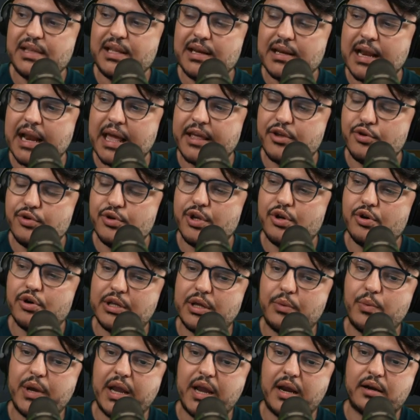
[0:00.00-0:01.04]
like Unicode
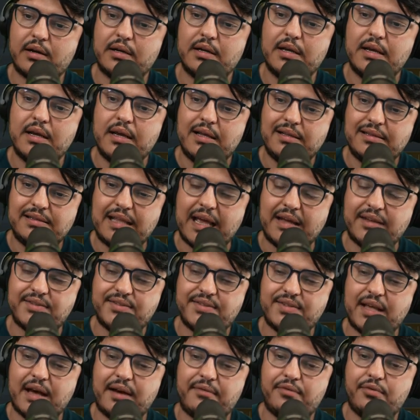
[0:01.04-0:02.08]
aware text
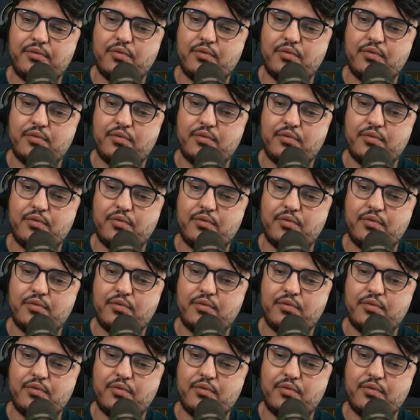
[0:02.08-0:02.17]
stuff,